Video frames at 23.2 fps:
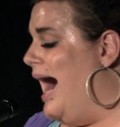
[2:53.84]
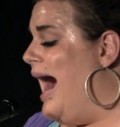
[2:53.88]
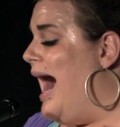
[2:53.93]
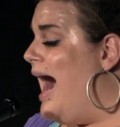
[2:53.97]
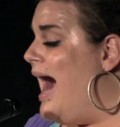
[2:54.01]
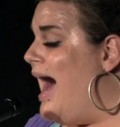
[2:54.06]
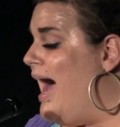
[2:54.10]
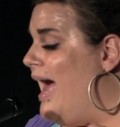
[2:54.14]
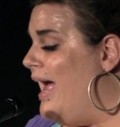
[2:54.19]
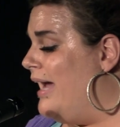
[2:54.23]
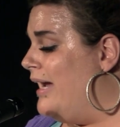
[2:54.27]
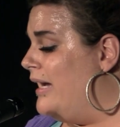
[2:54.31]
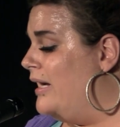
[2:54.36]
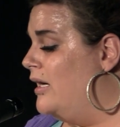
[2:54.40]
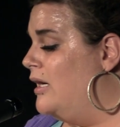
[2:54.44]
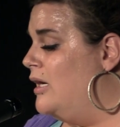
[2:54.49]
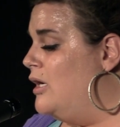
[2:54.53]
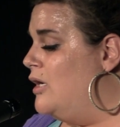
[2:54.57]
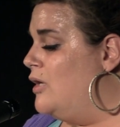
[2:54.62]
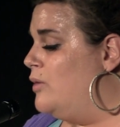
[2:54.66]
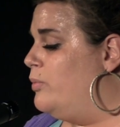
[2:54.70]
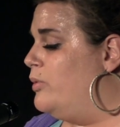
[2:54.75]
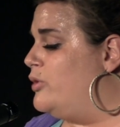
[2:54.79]
I
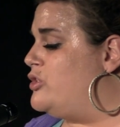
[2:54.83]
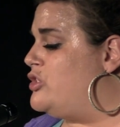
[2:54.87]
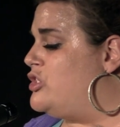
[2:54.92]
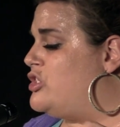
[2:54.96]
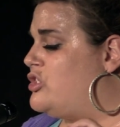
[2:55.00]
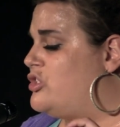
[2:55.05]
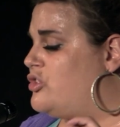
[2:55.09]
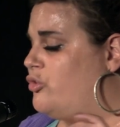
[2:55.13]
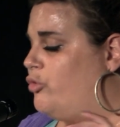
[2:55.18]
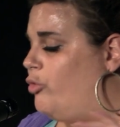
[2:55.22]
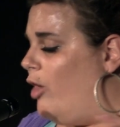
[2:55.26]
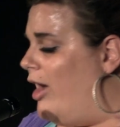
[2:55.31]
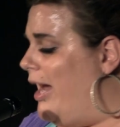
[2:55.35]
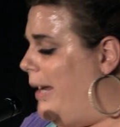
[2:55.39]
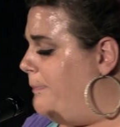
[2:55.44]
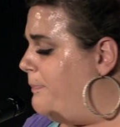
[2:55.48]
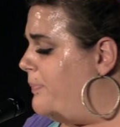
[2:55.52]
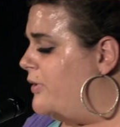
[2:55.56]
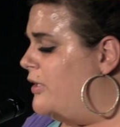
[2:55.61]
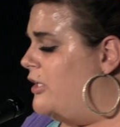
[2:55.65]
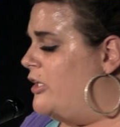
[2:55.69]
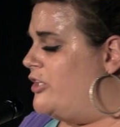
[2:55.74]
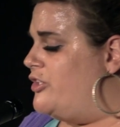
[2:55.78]
will
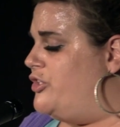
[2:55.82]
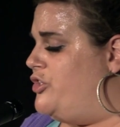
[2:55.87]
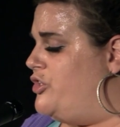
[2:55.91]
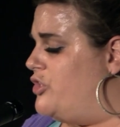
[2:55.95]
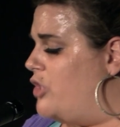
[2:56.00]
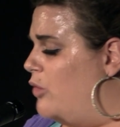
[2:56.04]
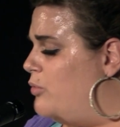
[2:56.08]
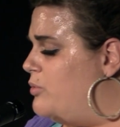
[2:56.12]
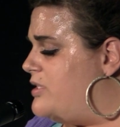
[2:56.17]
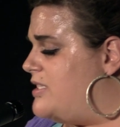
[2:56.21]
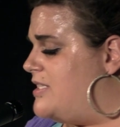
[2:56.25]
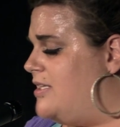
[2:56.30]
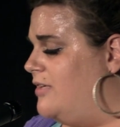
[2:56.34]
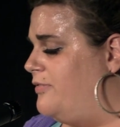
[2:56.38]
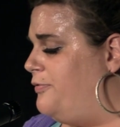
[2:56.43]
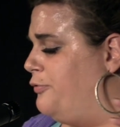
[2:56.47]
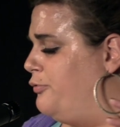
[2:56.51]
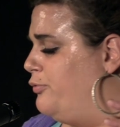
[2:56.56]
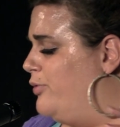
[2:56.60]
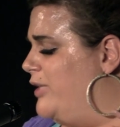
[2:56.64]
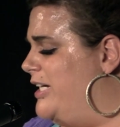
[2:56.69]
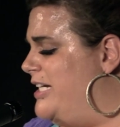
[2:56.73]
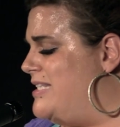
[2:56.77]
scrape
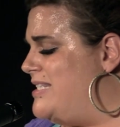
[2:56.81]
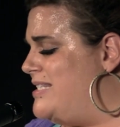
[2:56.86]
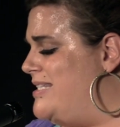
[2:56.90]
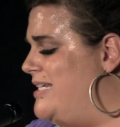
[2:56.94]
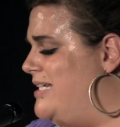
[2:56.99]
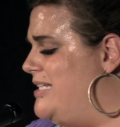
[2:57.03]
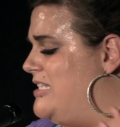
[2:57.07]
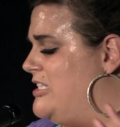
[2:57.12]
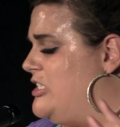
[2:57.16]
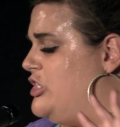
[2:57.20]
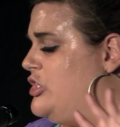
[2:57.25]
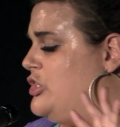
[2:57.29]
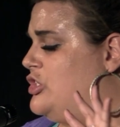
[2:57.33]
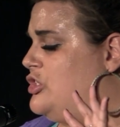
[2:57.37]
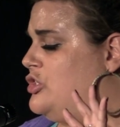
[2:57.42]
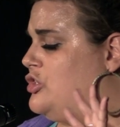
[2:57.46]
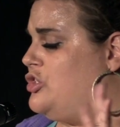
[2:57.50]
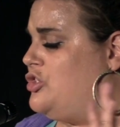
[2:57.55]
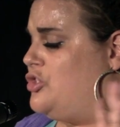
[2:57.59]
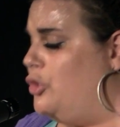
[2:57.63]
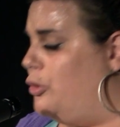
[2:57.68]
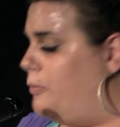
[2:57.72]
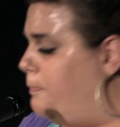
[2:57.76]
Joseph Reese's
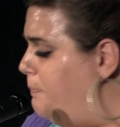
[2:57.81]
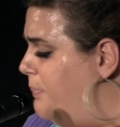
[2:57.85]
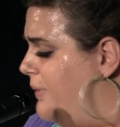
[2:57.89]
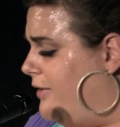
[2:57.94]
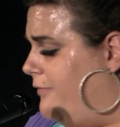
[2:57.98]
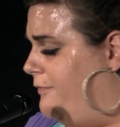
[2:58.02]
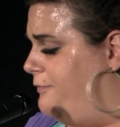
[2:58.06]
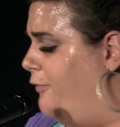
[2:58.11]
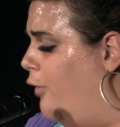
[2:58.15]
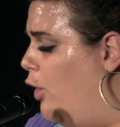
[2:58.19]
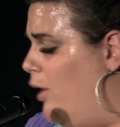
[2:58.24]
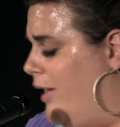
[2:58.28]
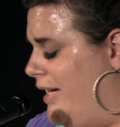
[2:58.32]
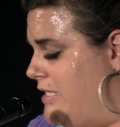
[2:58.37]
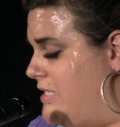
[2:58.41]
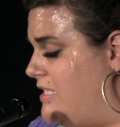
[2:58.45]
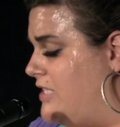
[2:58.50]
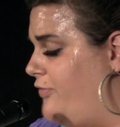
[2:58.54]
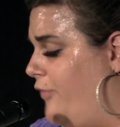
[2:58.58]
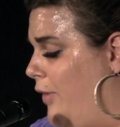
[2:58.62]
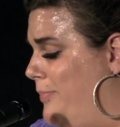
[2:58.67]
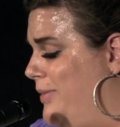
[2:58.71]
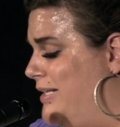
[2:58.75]
stupid
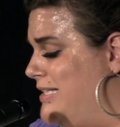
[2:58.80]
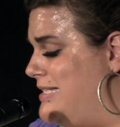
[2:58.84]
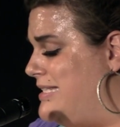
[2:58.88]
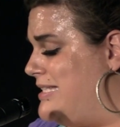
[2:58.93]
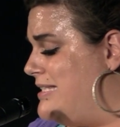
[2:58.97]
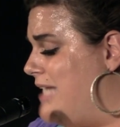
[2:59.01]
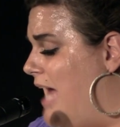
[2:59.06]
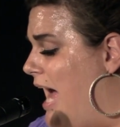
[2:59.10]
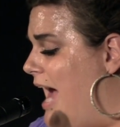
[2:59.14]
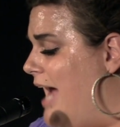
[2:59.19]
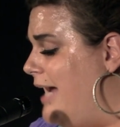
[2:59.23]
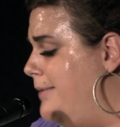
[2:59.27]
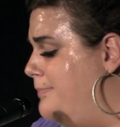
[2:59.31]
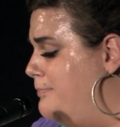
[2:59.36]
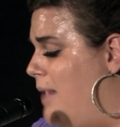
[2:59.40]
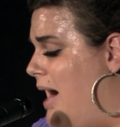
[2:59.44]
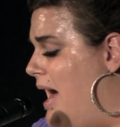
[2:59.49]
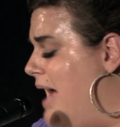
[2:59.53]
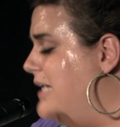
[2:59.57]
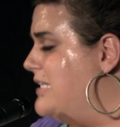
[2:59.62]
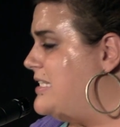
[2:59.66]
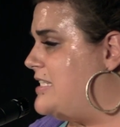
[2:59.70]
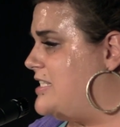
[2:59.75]
voice from inside
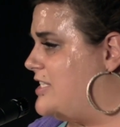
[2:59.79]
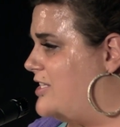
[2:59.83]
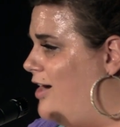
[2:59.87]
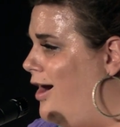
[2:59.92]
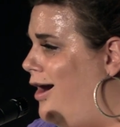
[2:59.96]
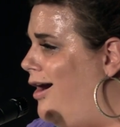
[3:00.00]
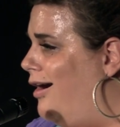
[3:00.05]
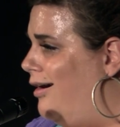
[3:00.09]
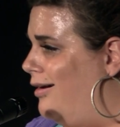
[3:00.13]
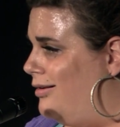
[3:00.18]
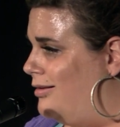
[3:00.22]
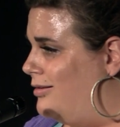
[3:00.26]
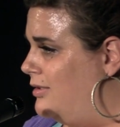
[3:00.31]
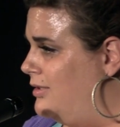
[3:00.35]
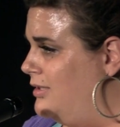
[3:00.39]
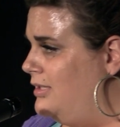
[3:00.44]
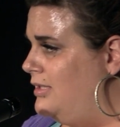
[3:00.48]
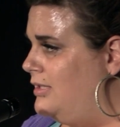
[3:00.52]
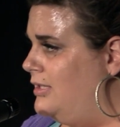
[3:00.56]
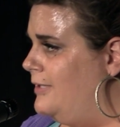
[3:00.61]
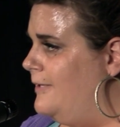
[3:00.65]
my skull